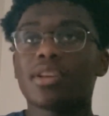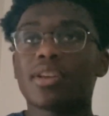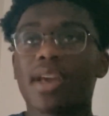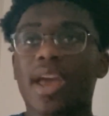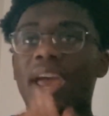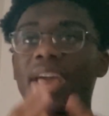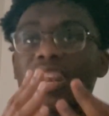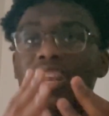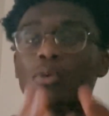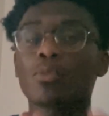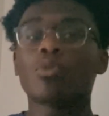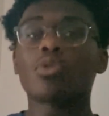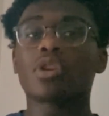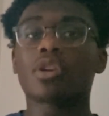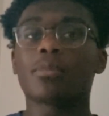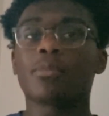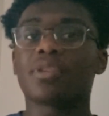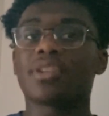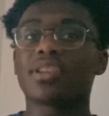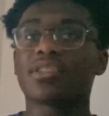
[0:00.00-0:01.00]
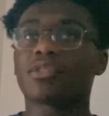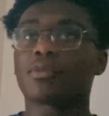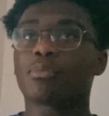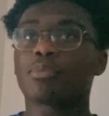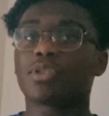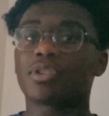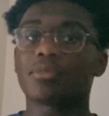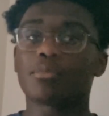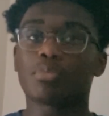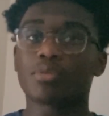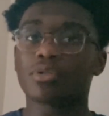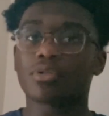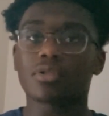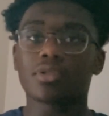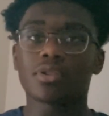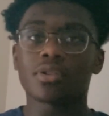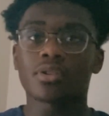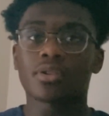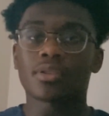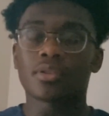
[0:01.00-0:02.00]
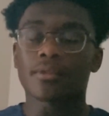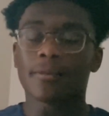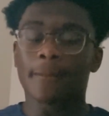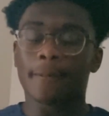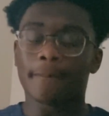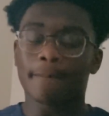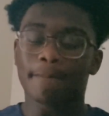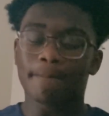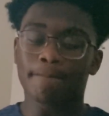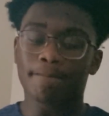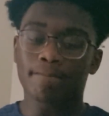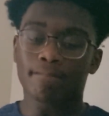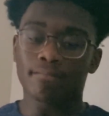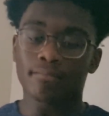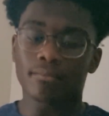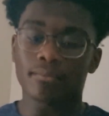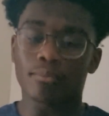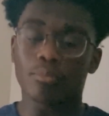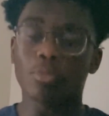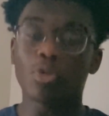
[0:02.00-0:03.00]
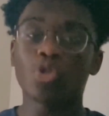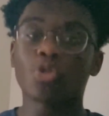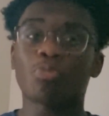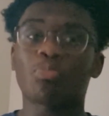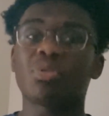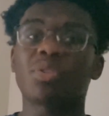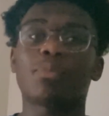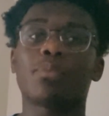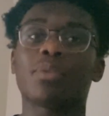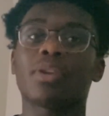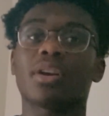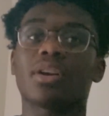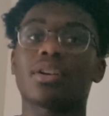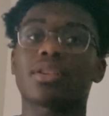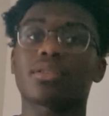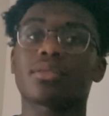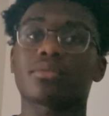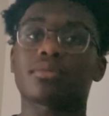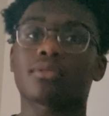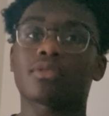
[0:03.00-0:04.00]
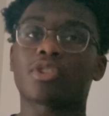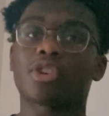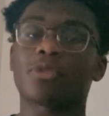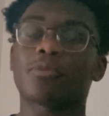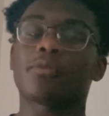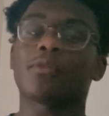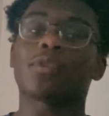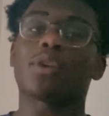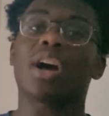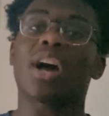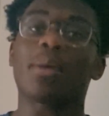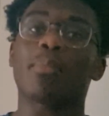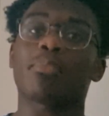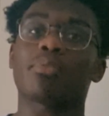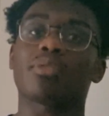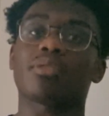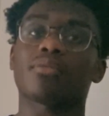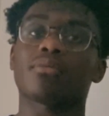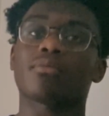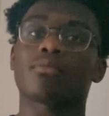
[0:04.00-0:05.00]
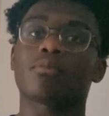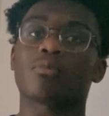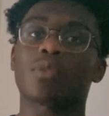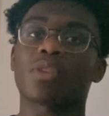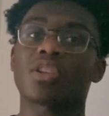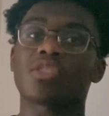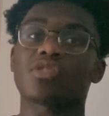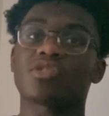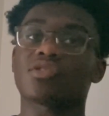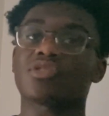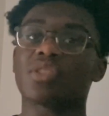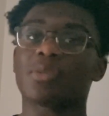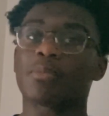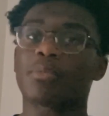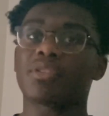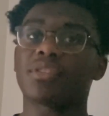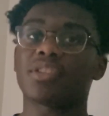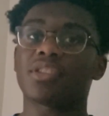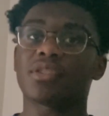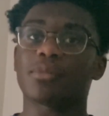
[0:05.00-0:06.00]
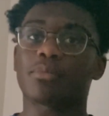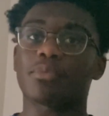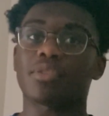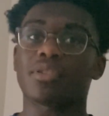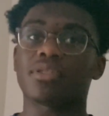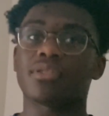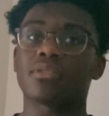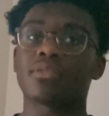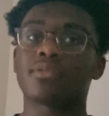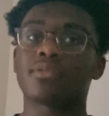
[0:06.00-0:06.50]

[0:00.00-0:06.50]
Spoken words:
Anyone can be disciplined, but most people aren't going to feel happy when they're just simply disciplined.